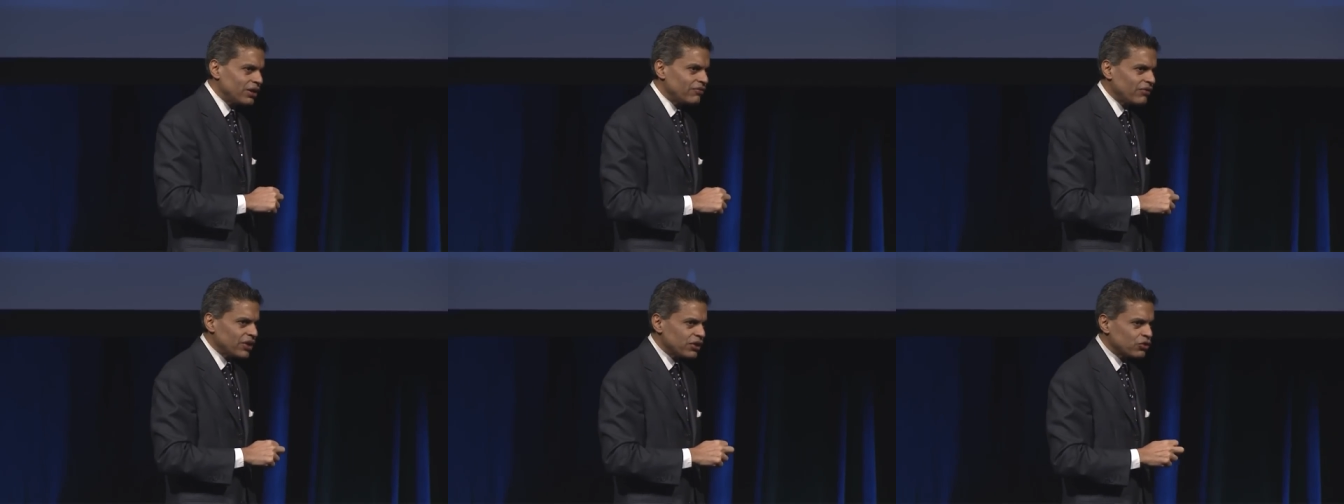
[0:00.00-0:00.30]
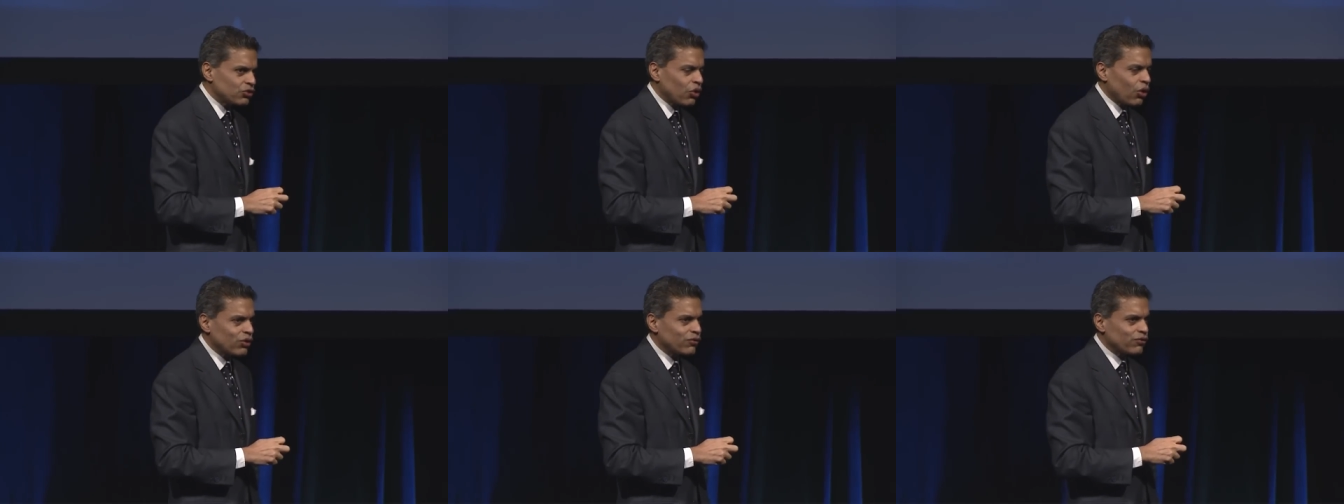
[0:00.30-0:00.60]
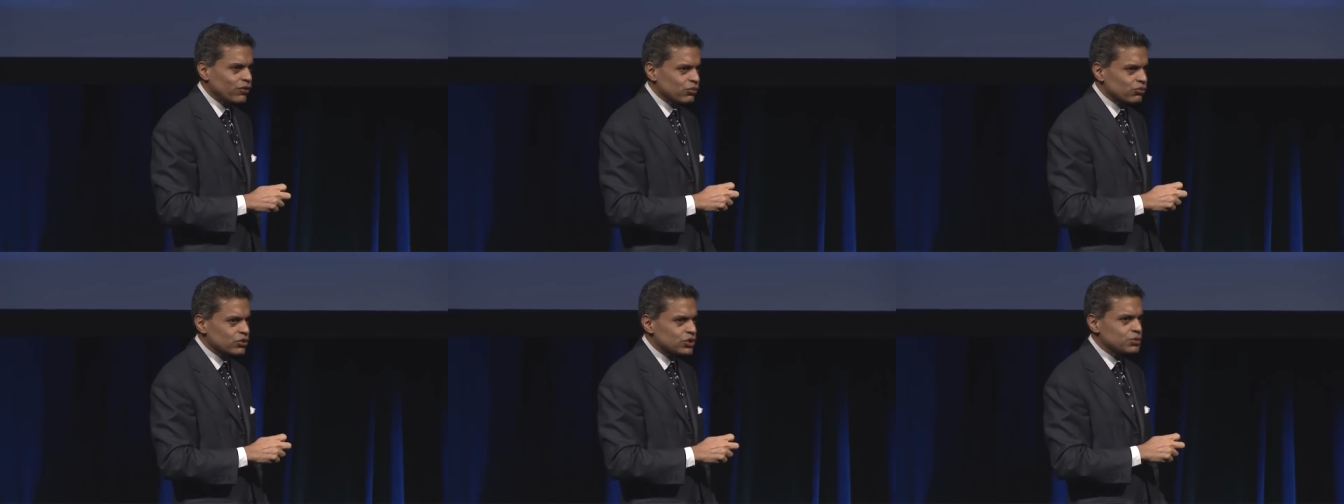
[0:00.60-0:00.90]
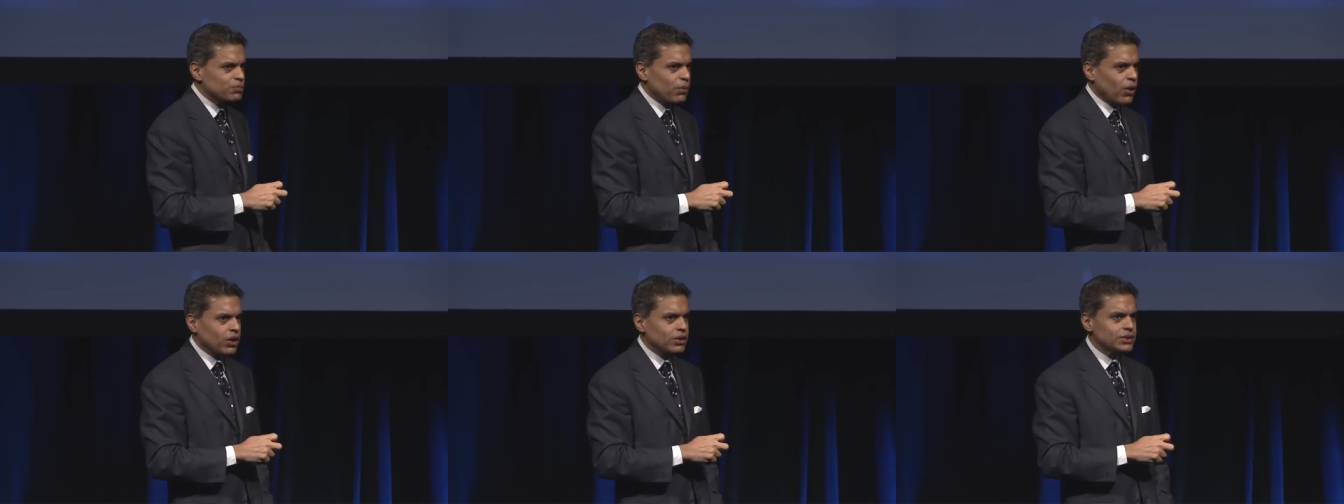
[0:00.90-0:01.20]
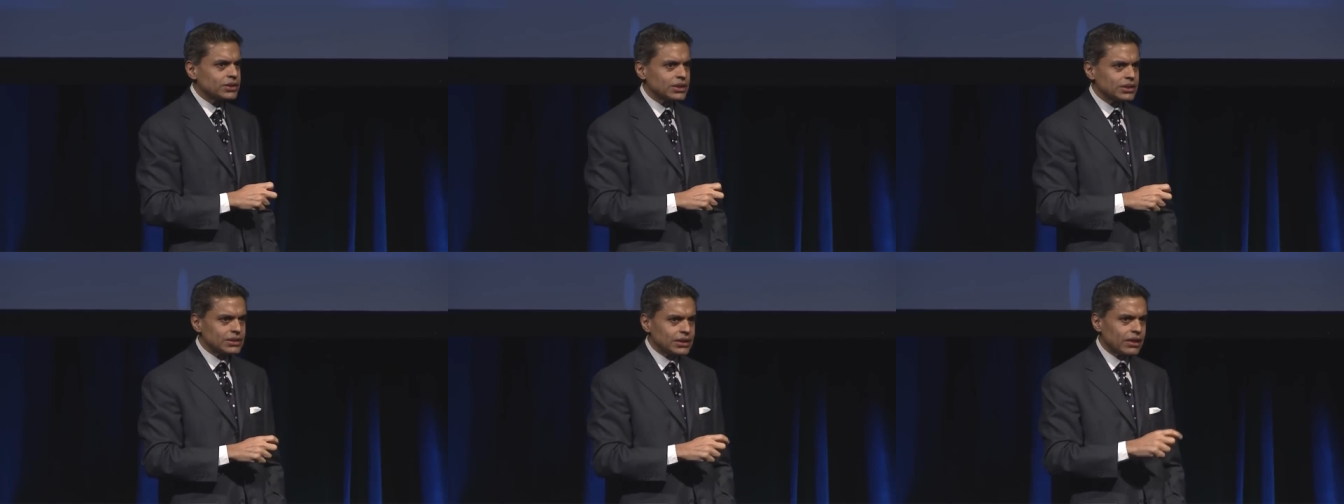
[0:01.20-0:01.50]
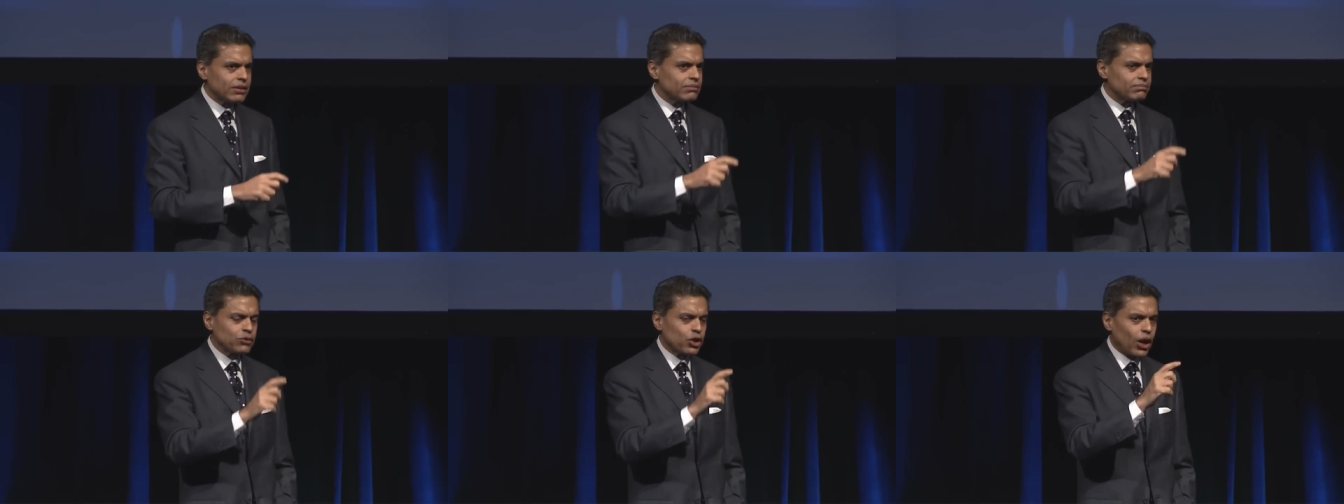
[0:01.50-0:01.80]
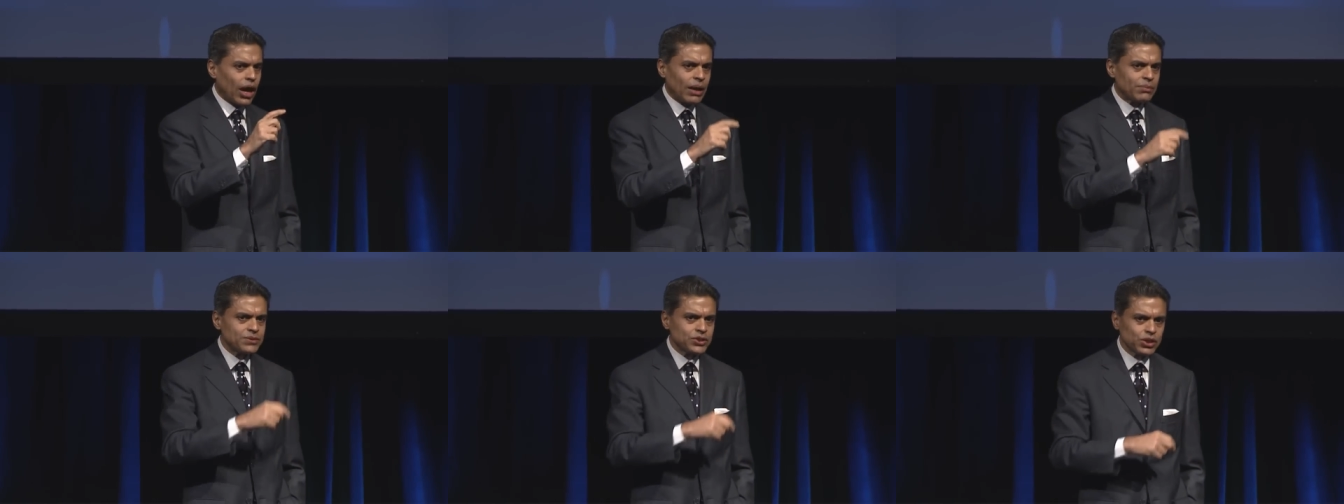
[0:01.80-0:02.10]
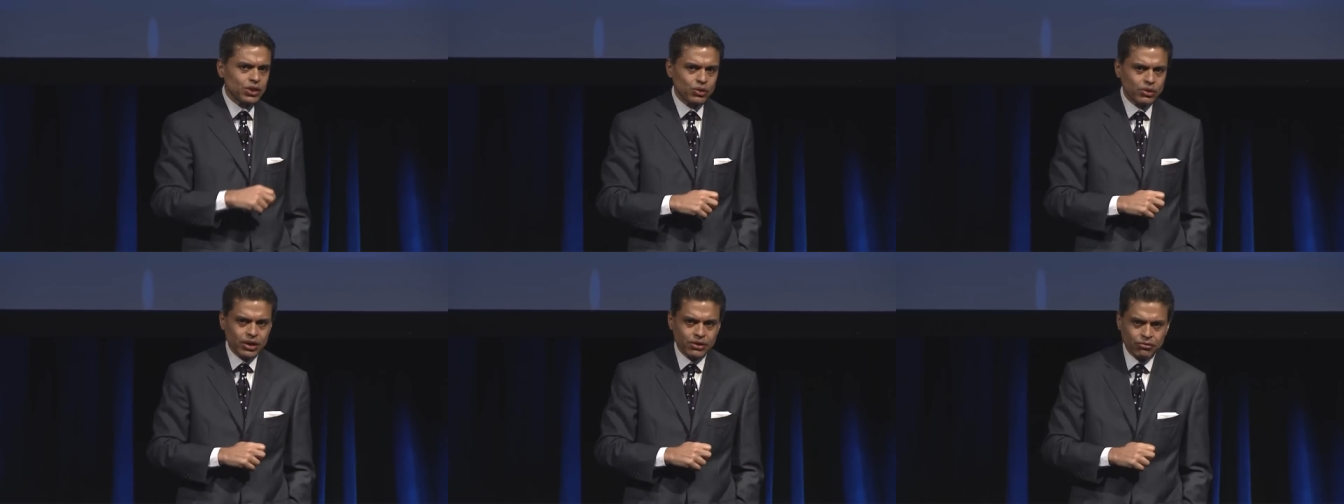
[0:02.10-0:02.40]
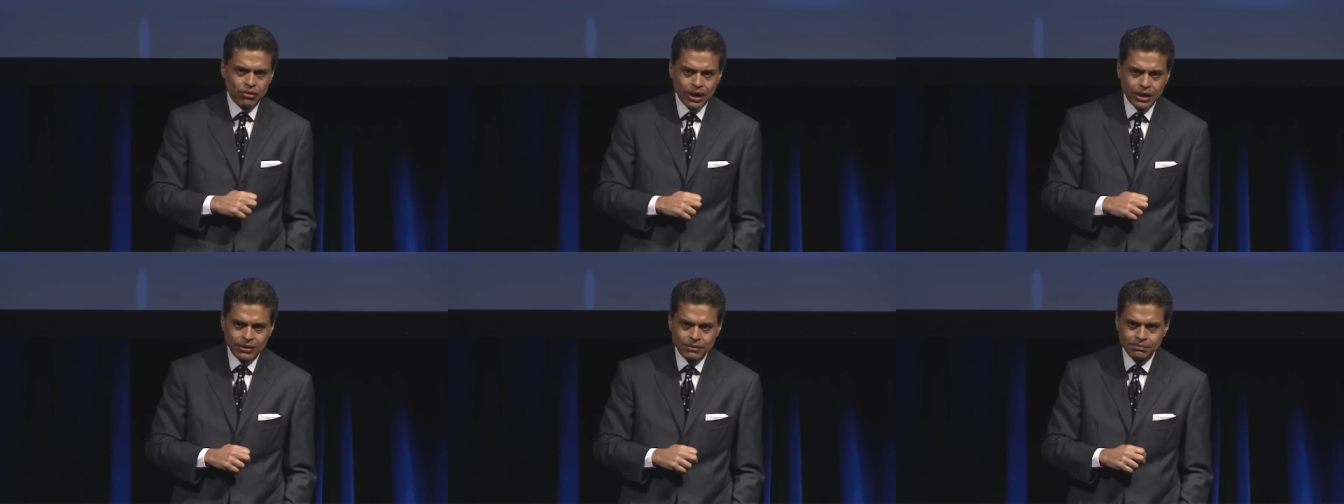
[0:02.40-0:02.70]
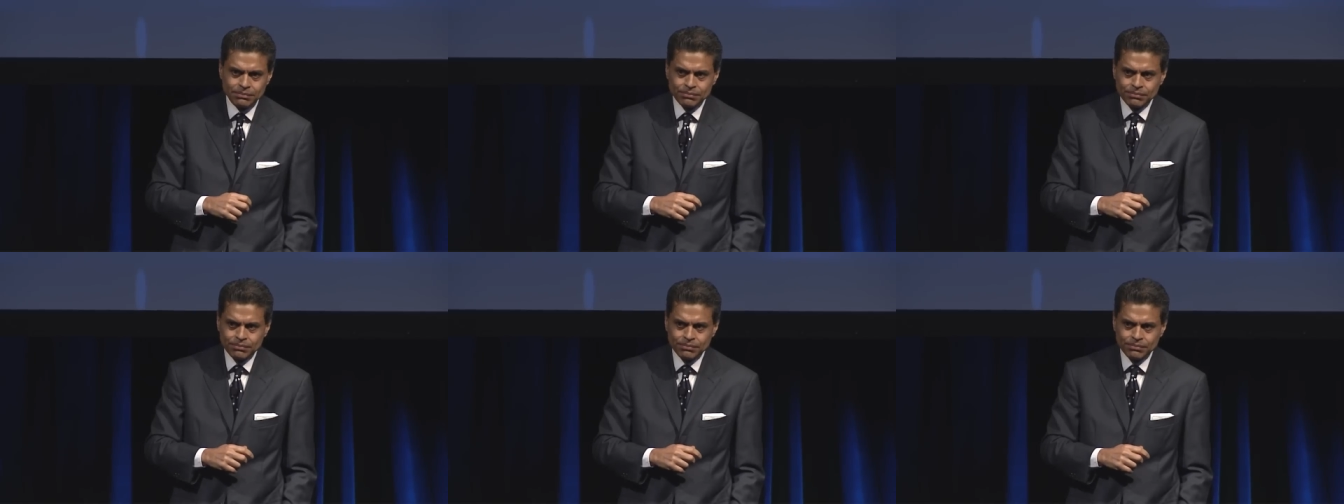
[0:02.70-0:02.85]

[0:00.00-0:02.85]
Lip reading: very thoughtful response. He said, you're absolutely right.